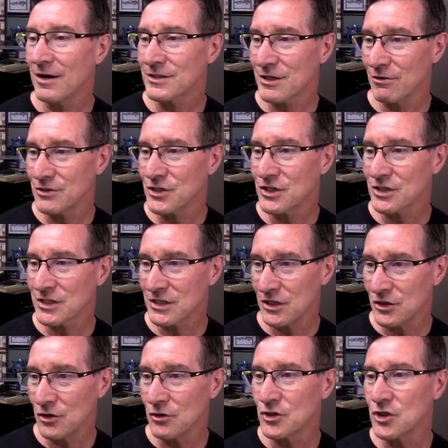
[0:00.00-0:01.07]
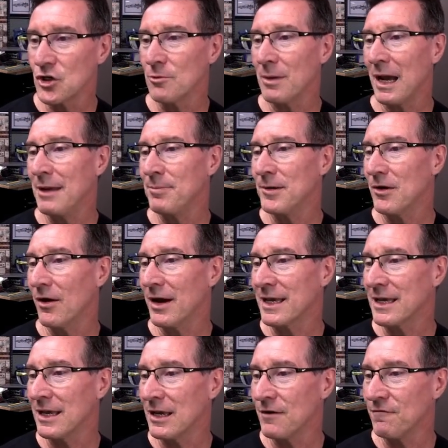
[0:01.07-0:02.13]
so it's just YouTube API
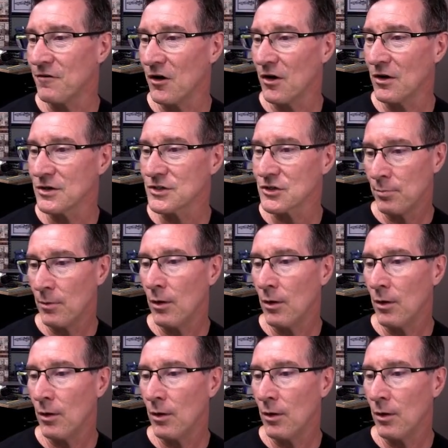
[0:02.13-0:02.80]
key first,